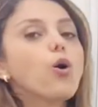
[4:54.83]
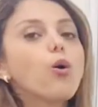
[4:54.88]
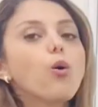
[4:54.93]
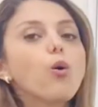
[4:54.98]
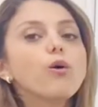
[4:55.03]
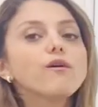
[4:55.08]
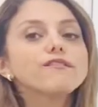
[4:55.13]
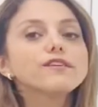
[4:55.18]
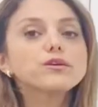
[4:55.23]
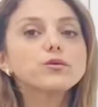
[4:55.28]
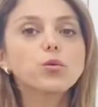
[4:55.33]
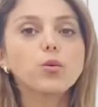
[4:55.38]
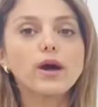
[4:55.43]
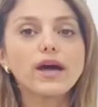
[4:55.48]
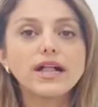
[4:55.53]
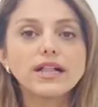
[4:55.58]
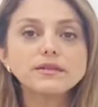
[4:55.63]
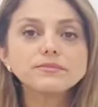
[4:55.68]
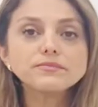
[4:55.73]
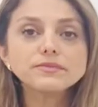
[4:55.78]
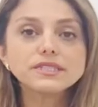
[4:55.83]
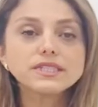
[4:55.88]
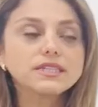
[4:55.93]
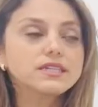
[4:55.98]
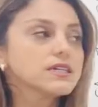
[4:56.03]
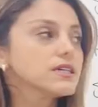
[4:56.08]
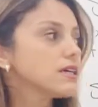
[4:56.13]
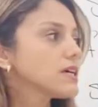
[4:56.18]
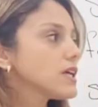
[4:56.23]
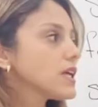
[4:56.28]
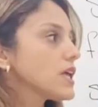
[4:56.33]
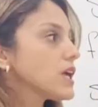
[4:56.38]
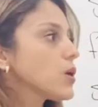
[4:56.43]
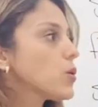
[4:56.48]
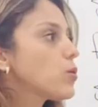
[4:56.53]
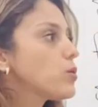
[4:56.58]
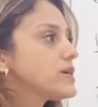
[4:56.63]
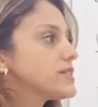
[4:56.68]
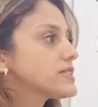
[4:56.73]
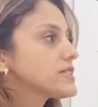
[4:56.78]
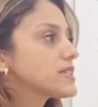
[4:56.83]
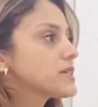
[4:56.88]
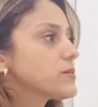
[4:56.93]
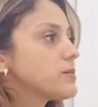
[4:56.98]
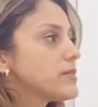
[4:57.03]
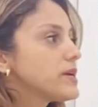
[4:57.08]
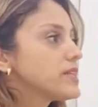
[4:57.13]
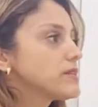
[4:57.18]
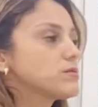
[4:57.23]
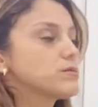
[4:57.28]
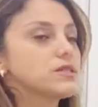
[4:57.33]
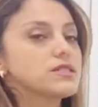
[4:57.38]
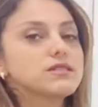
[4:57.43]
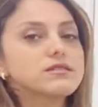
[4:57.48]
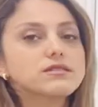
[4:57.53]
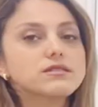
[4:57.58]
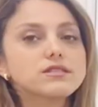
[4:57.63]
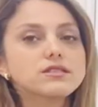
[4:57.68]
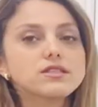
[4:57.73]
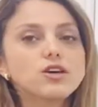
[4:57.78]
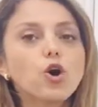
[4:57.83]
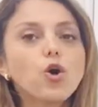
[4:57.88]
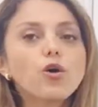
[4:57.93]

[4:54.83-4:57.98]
overwhelmed, with commitments.